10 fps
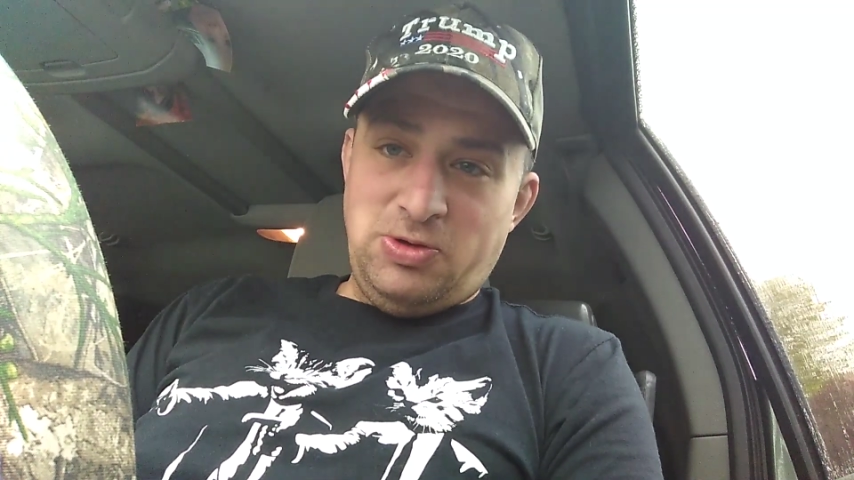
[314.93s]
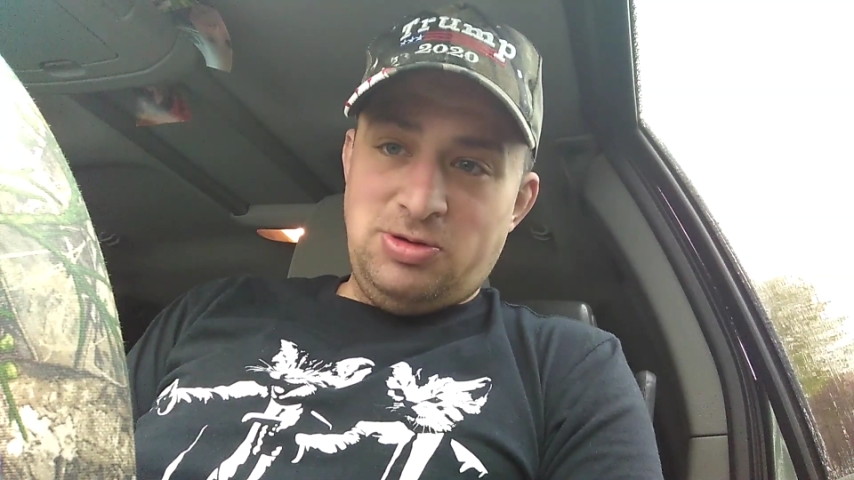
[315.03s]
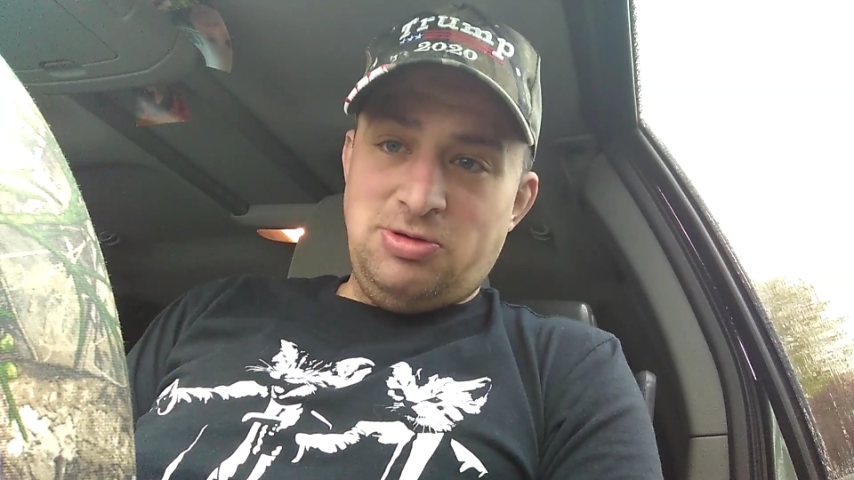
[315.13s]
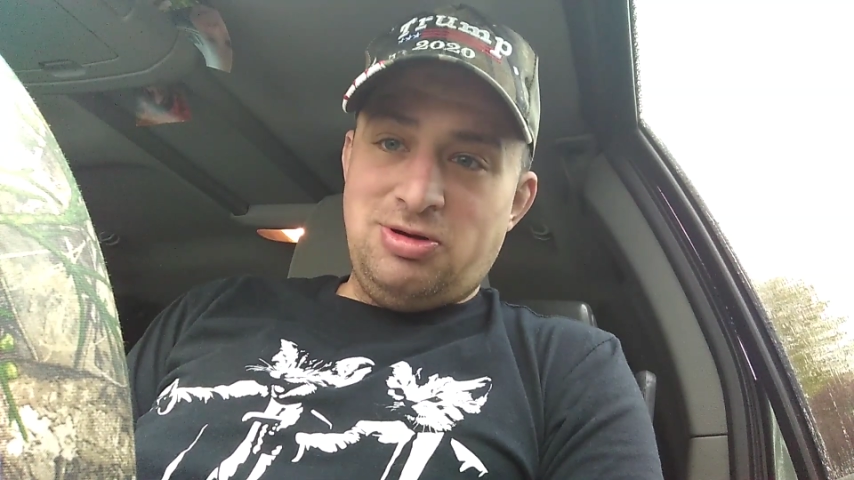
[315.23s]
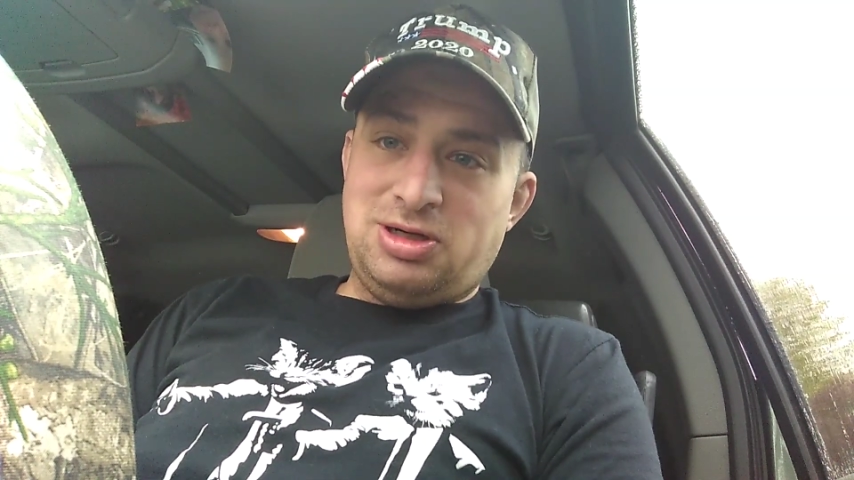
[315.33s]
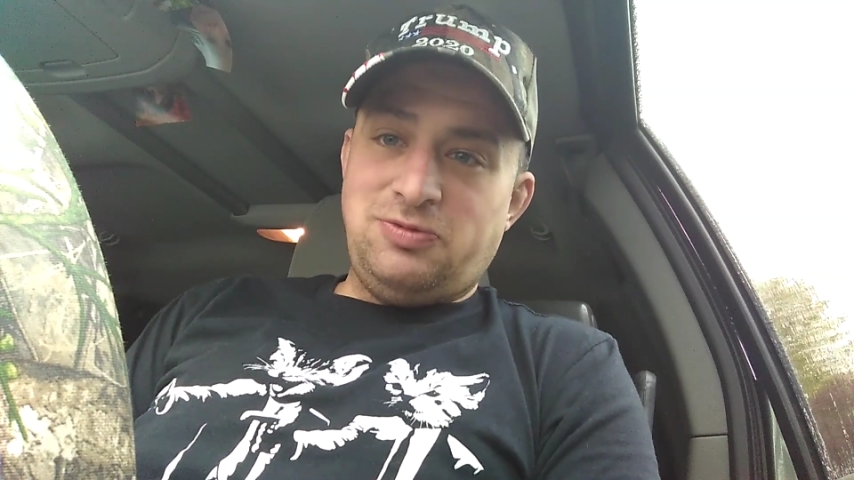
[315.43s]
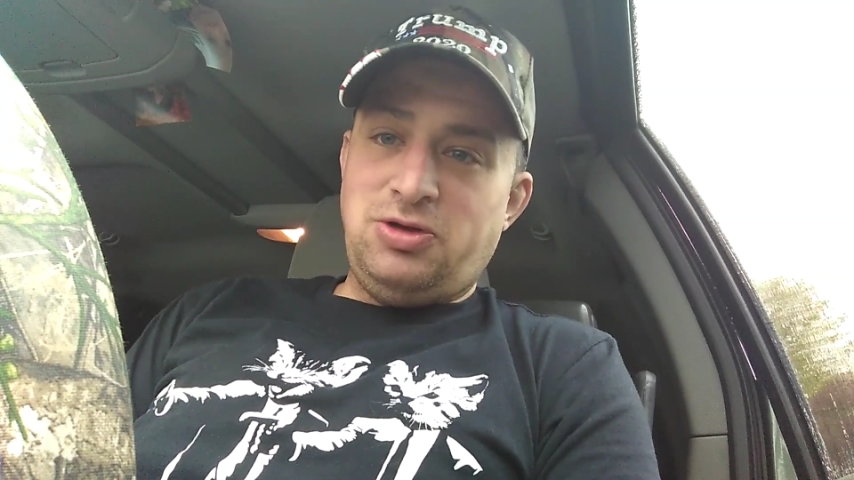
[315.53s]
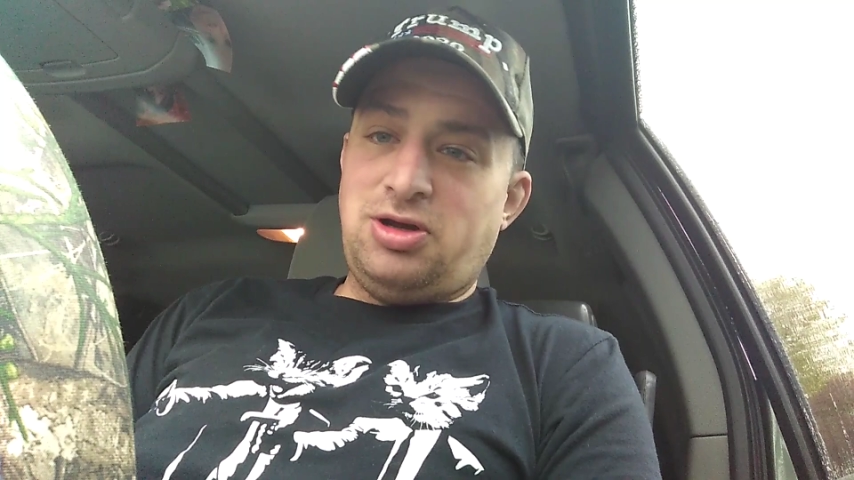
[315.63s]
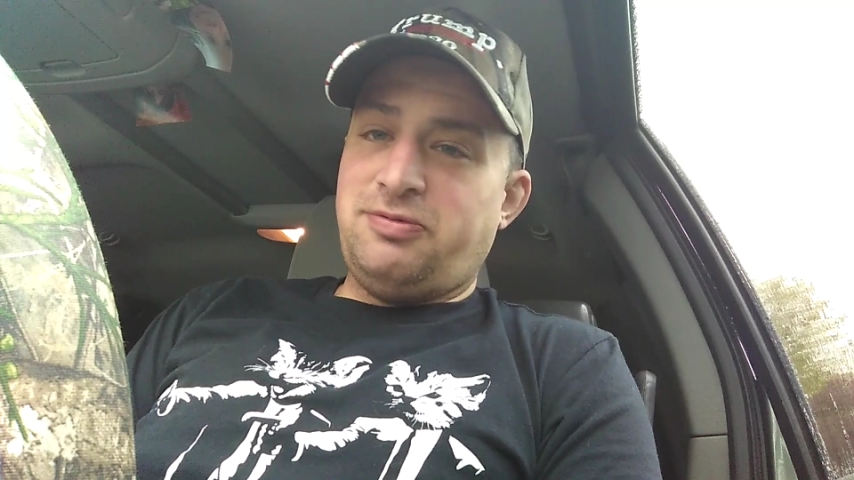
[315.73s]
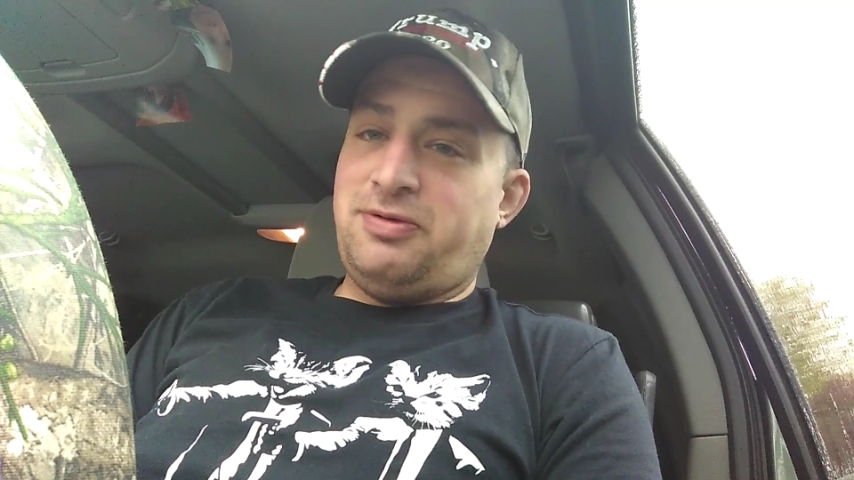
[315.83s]
the longest
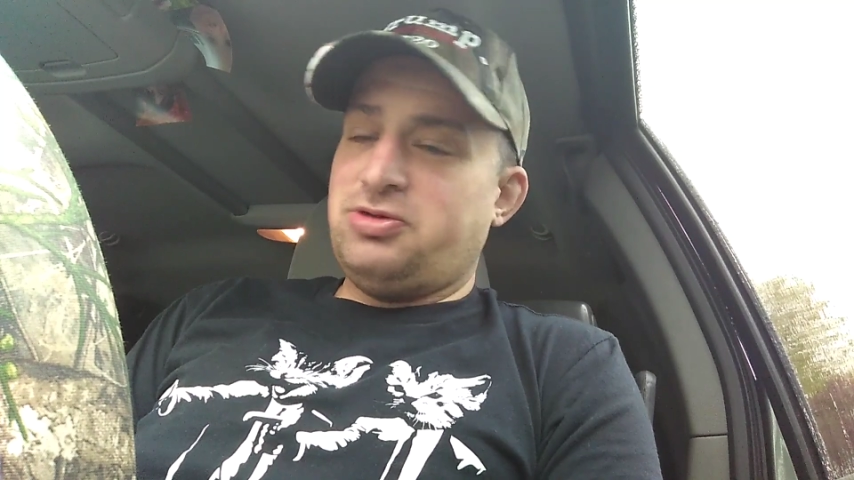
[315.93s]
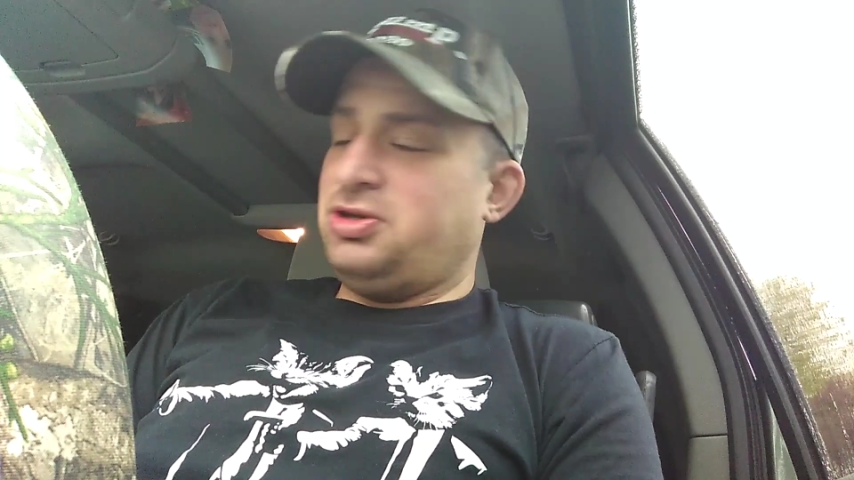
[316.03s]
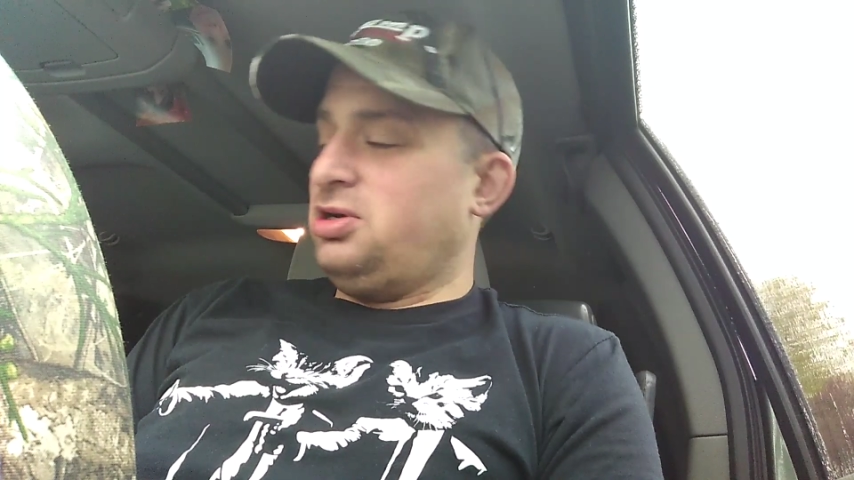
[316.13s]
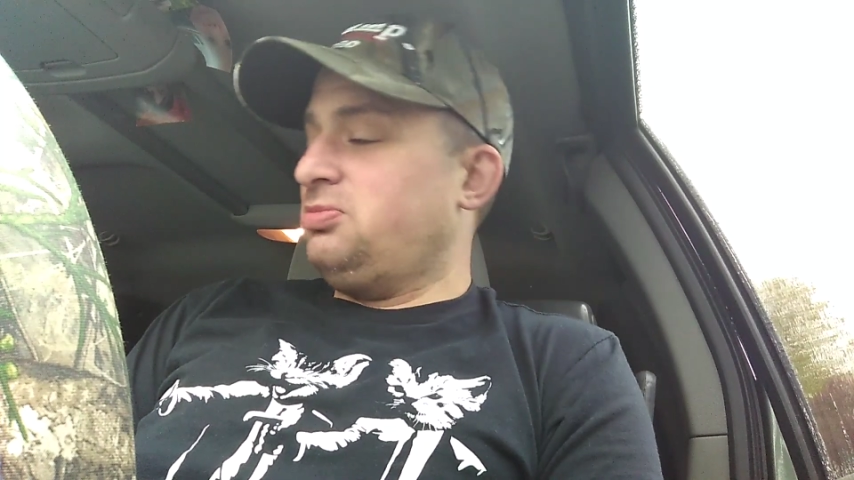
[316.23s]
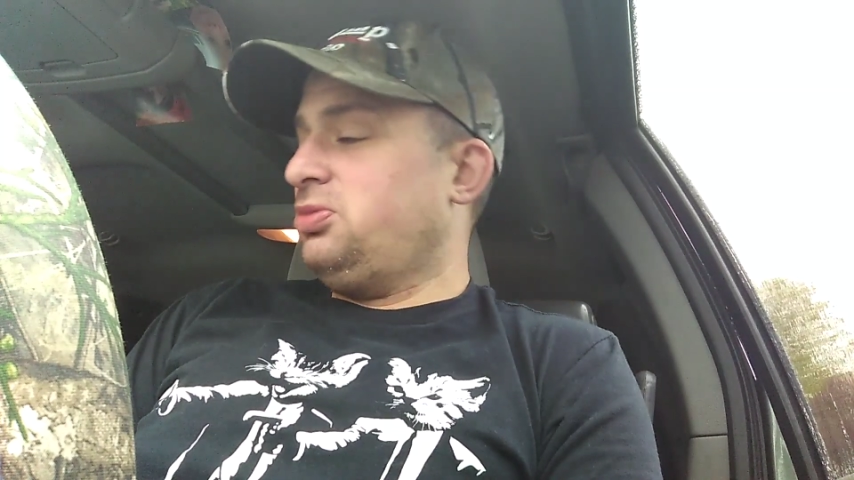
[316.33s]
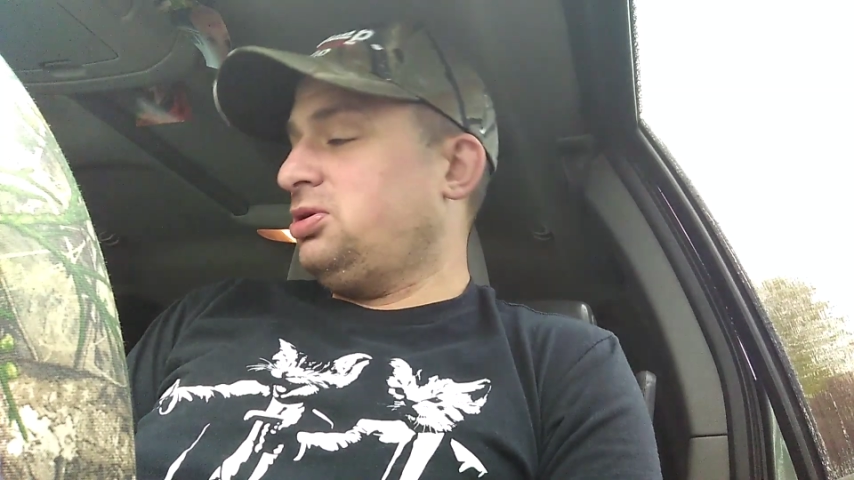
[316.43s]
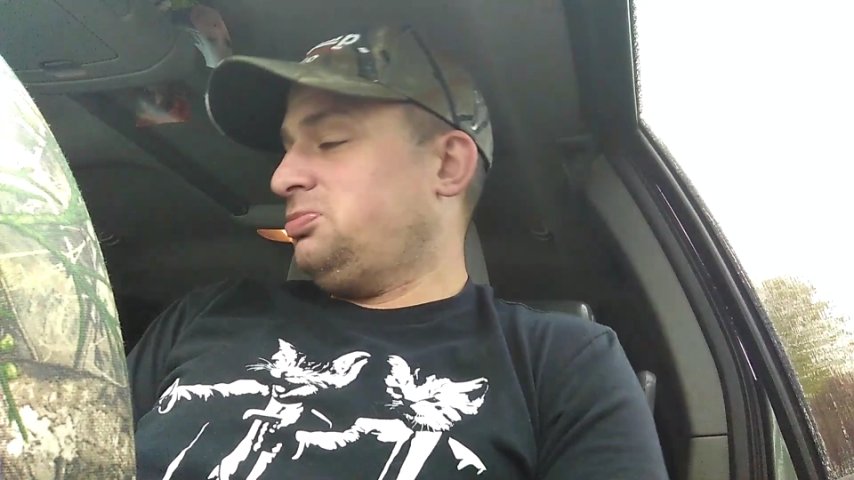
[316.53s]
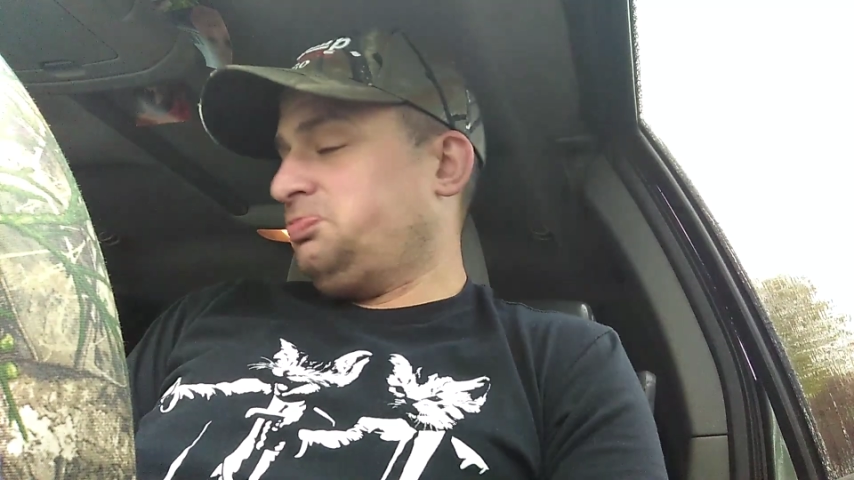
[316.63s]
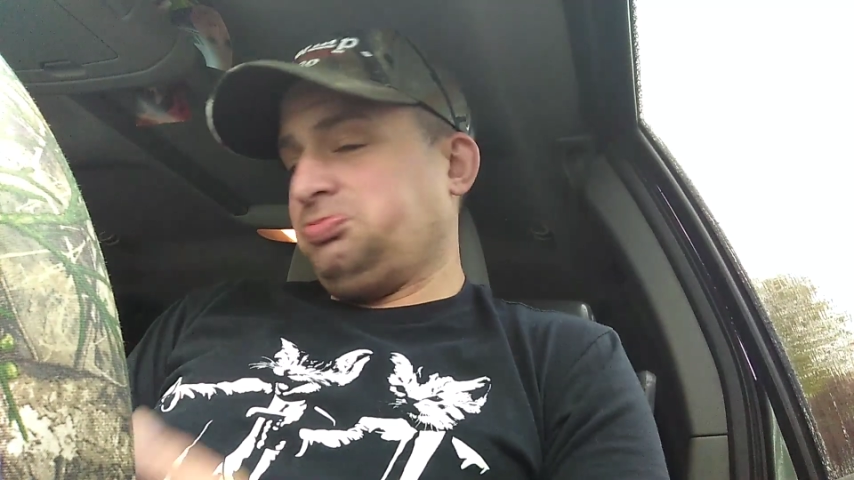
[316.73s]
video I've ever done, but